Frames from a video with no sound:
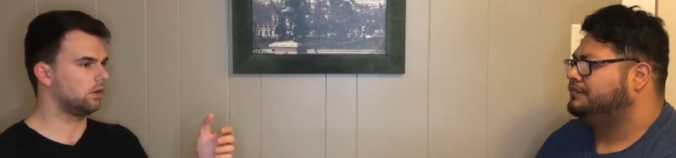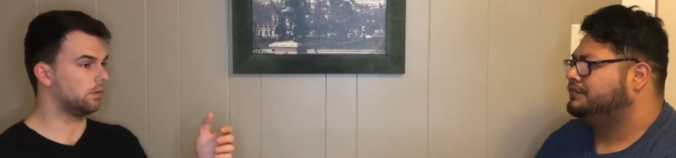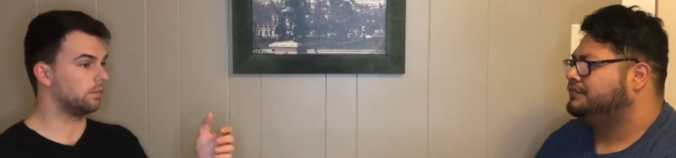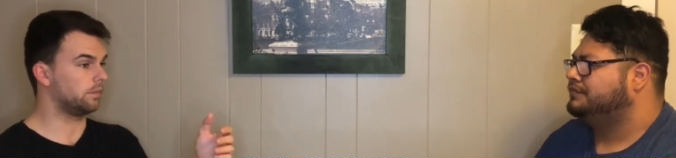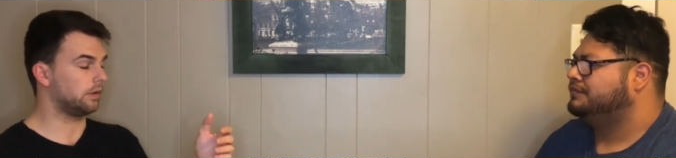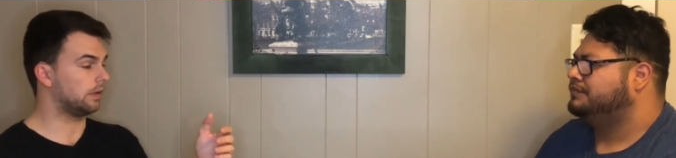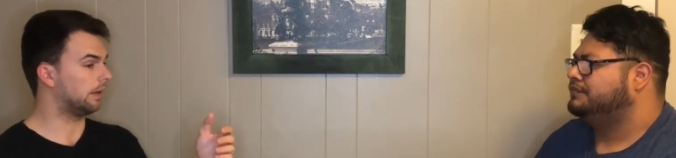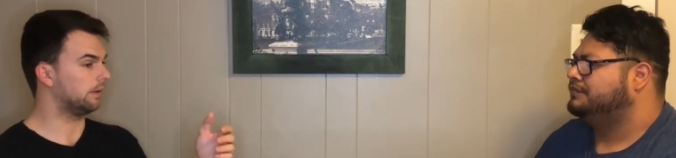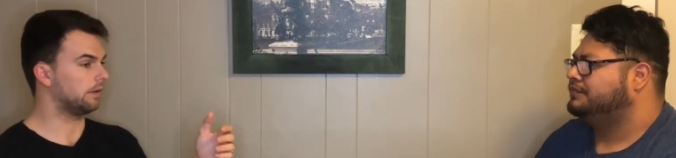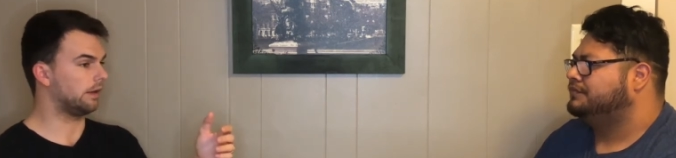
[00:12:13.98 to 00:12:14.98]
Speaker 1: Um, and
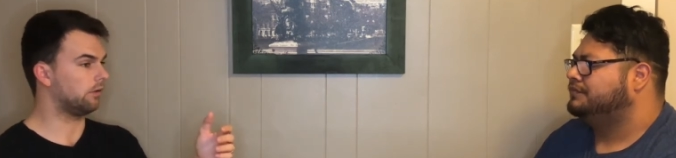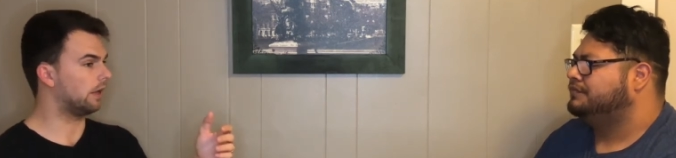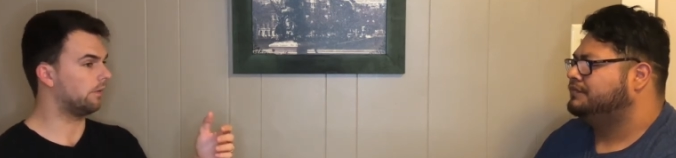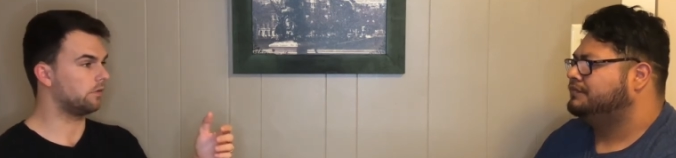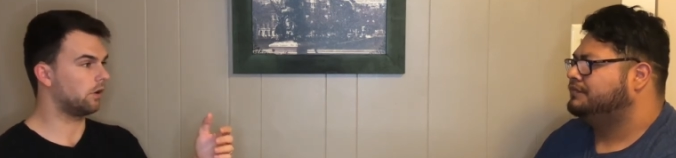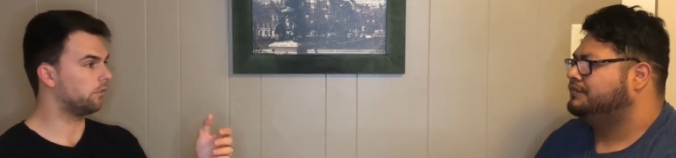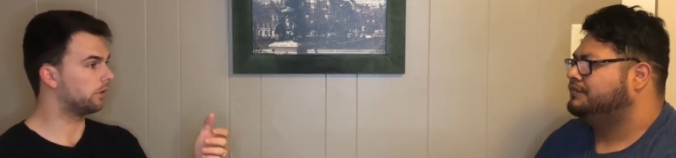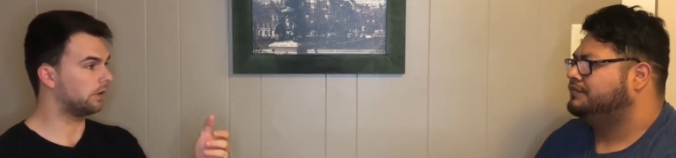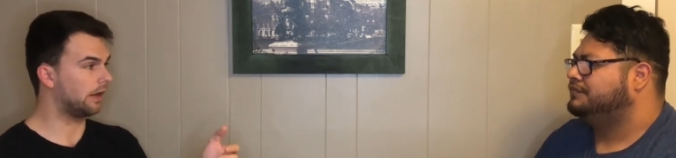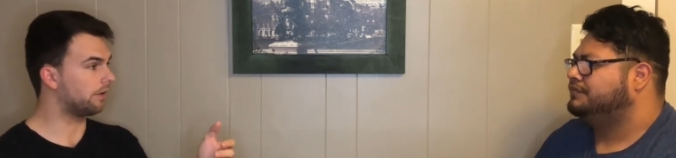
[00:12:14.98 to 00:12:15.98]
I, I don't have it all
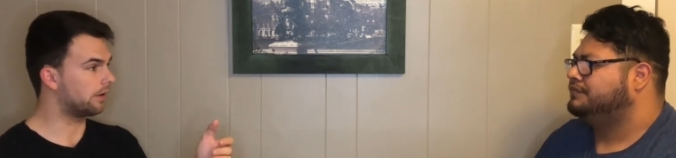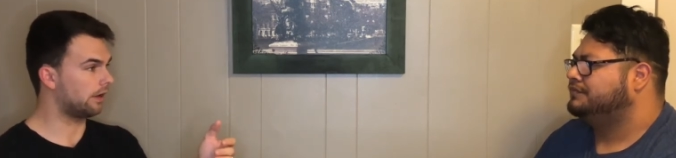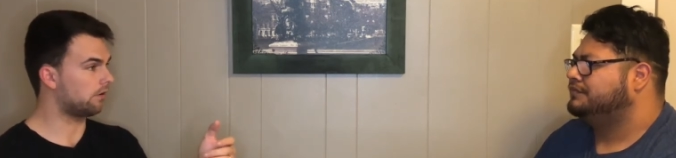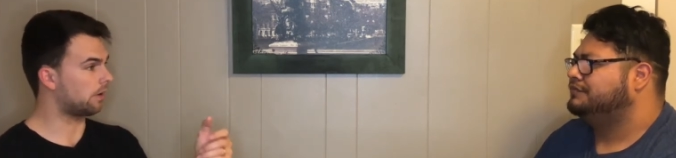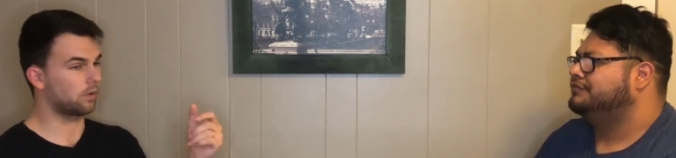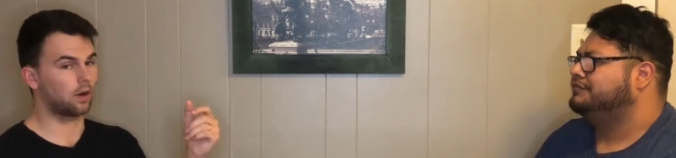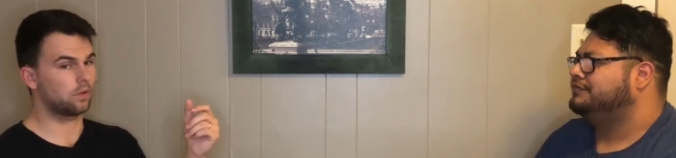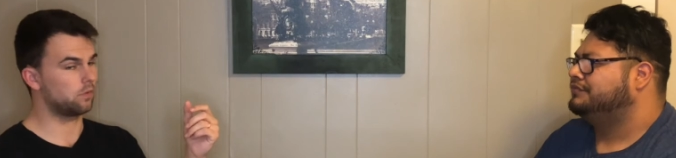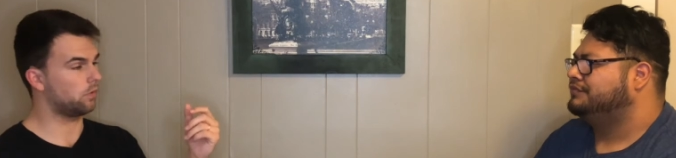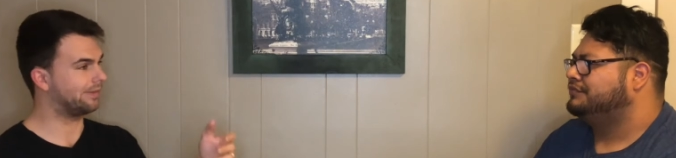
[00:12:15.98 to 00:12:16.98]
figured out right now, and I probably
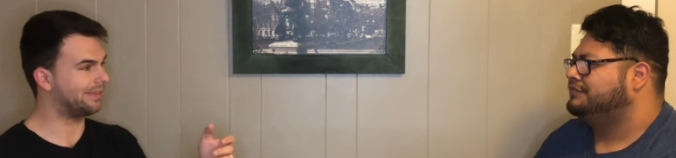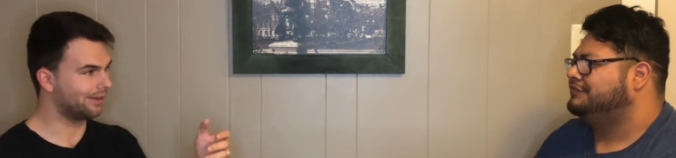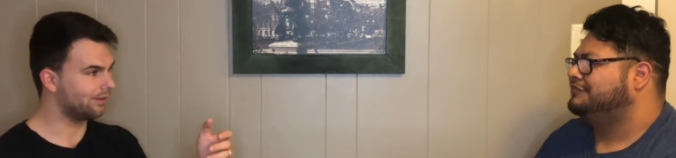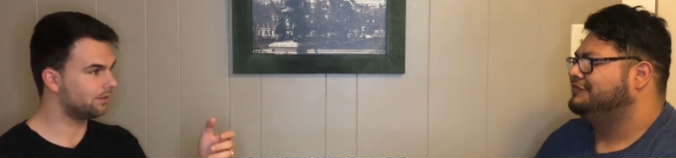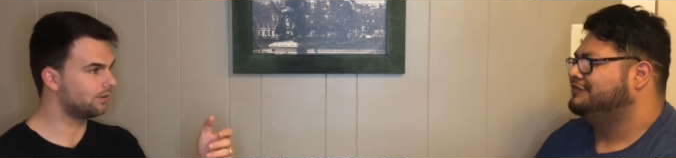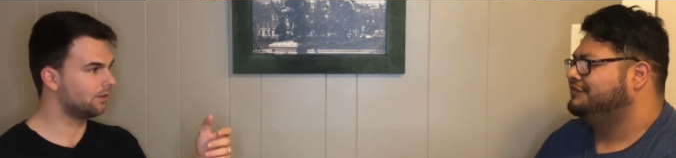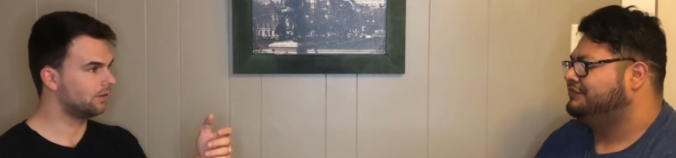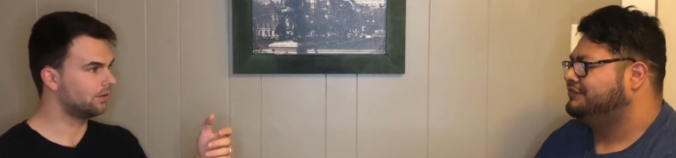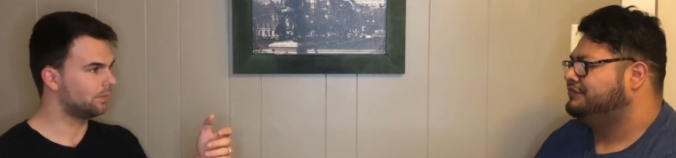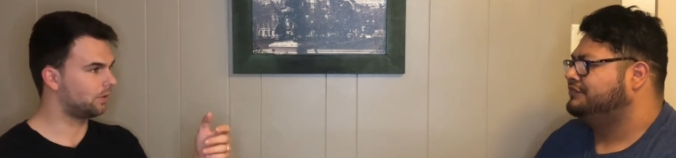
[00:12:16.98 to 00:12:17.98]
won't then.
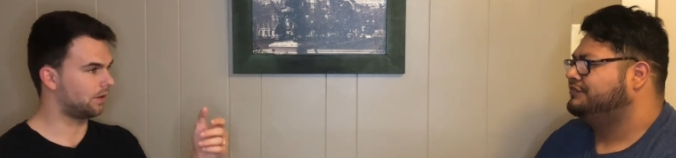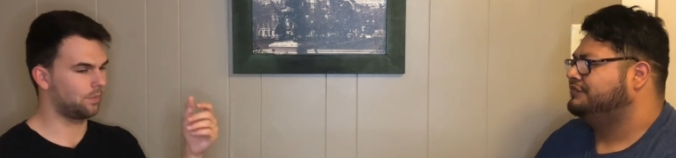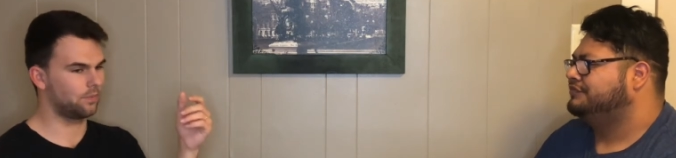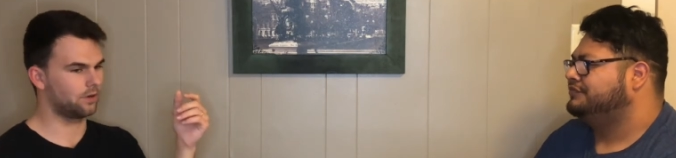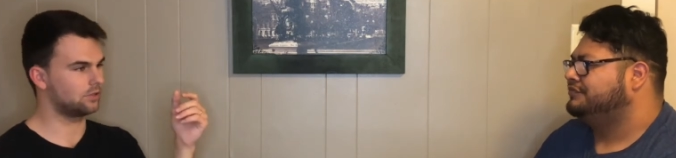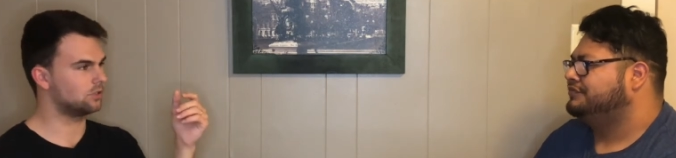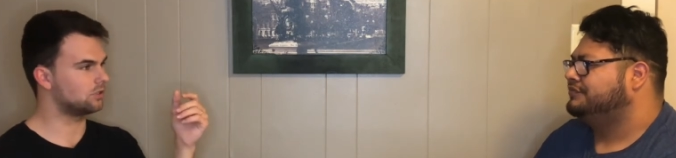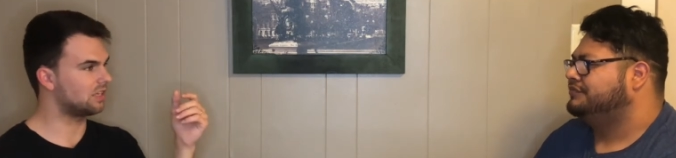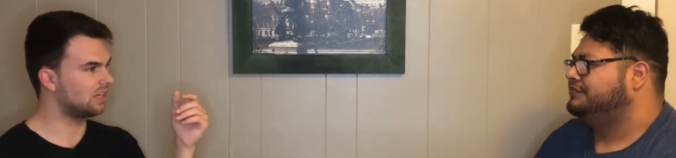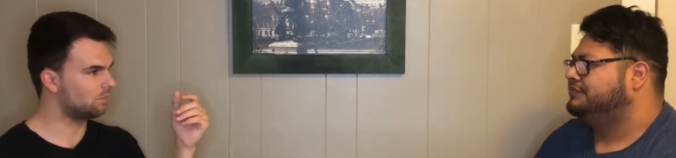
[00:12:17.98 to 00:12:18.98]
I'm going to just
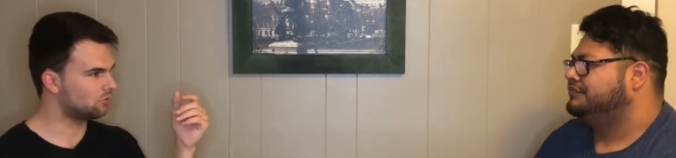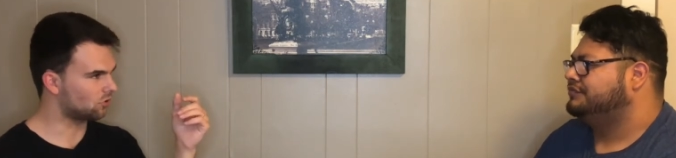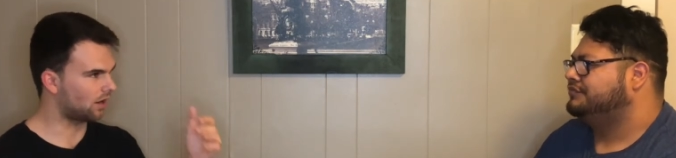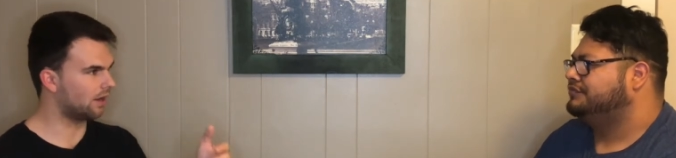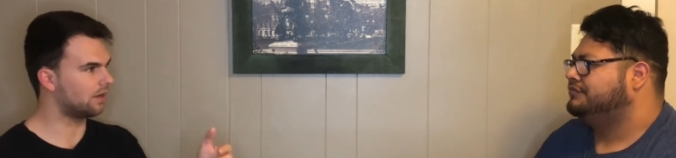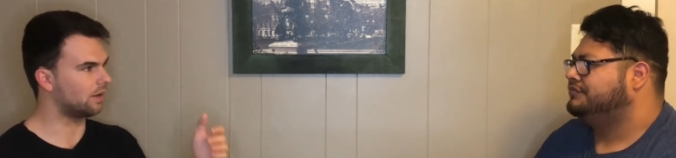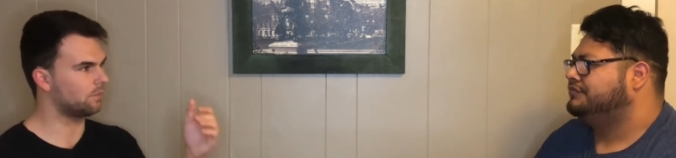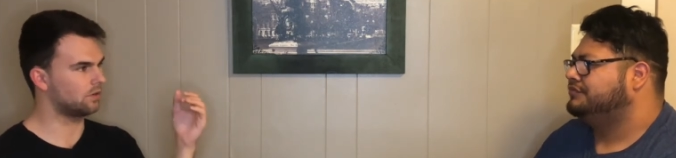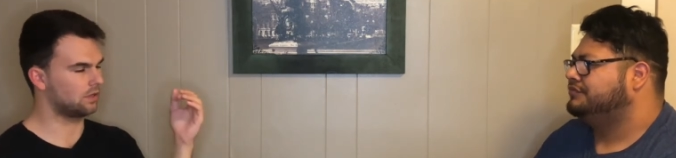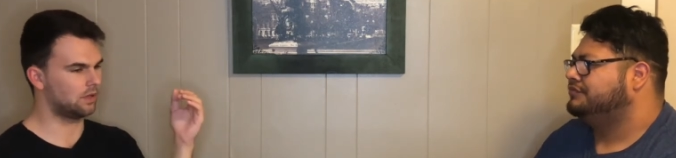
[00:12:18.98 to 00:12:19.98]
keep trying. I'm
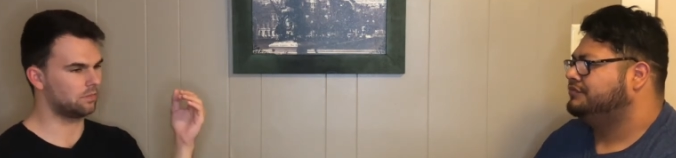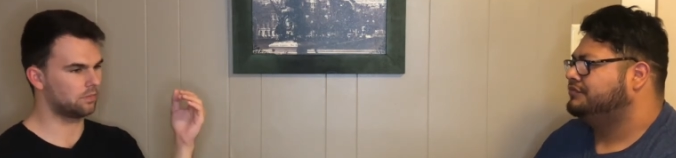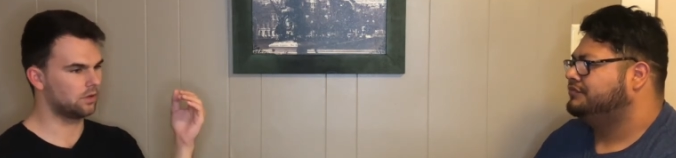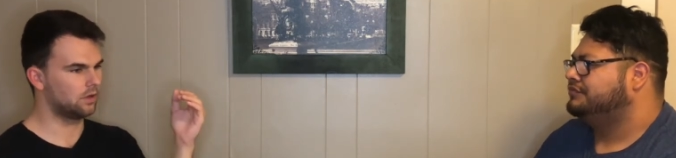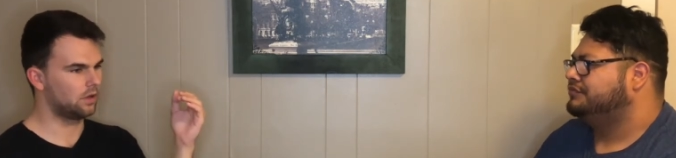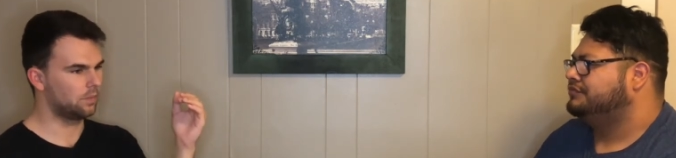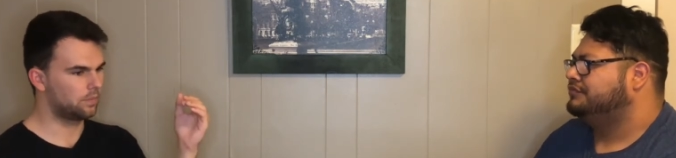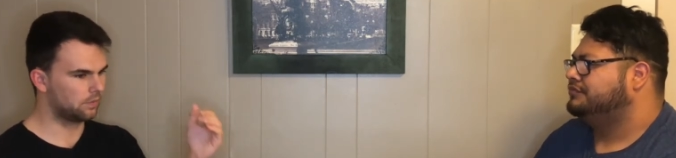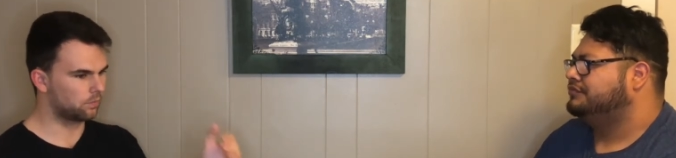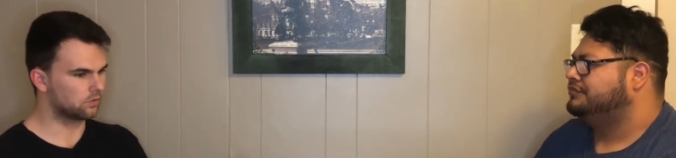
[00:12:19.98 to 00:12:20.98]
going to keep
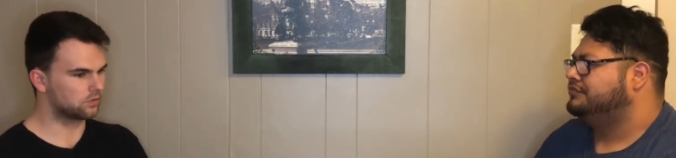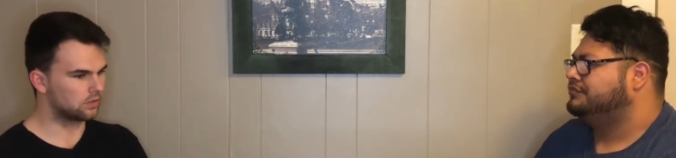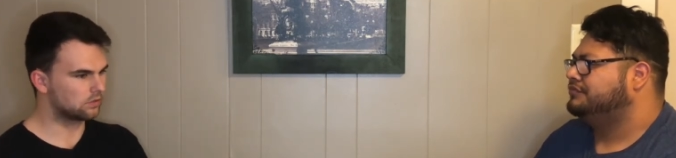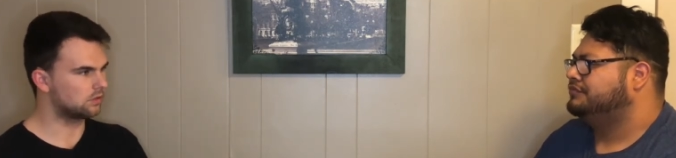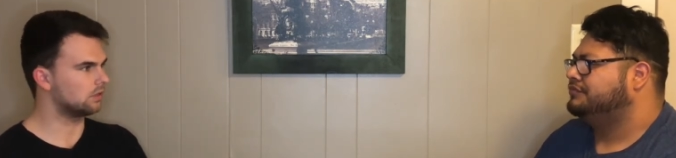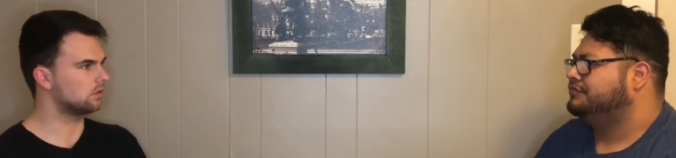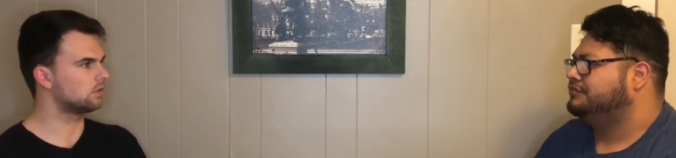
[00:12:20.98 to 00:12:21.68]
being persistent.